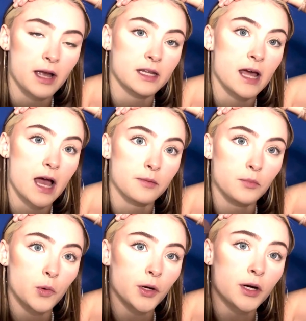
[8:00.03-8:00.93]
and add
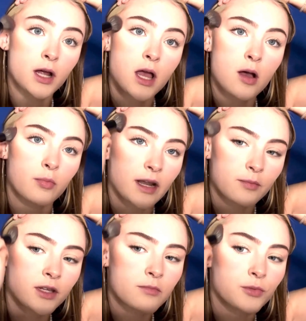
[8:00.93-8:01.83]
more, but I'm
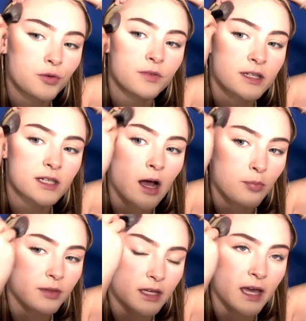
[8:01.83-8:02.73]
gonna move this
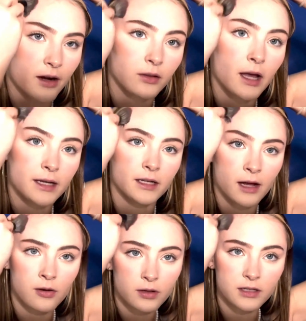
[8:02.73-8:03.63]
up the hairline
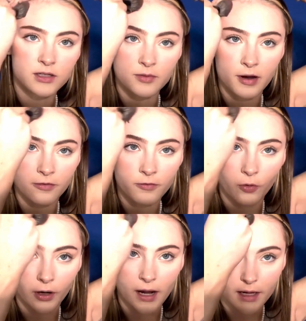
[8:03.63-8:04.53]
now into my
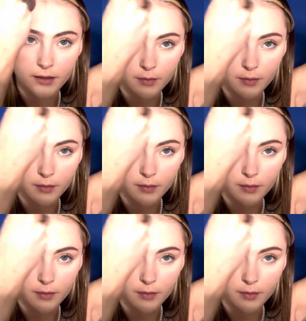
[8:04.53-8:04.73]
forehead.